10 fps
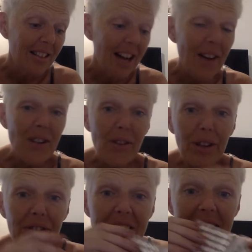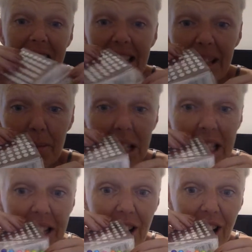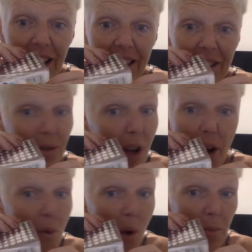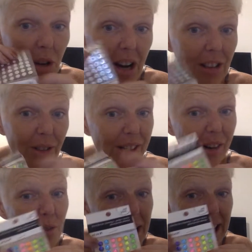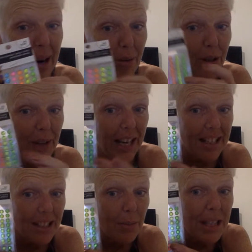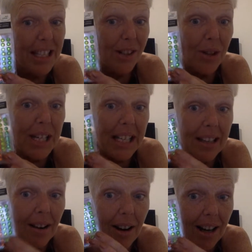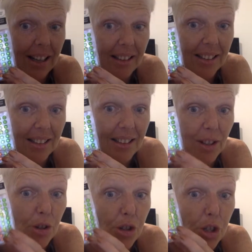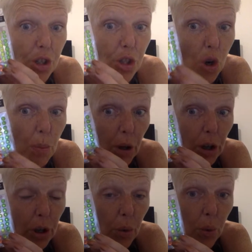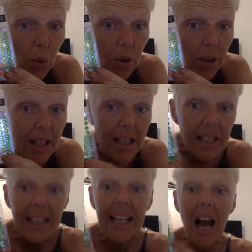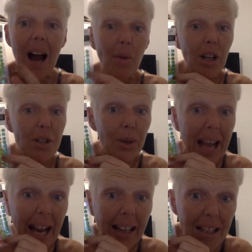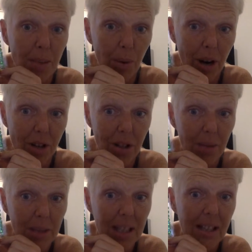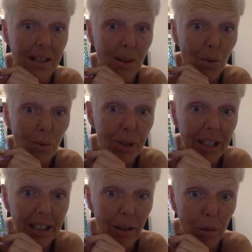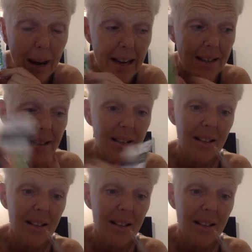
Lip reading: I've never even seen them in neon. They're not normal colors. I know on my camera you can't tell, but these are neon. They're super cool. Like, I want to do an 80s project with these. They're really great.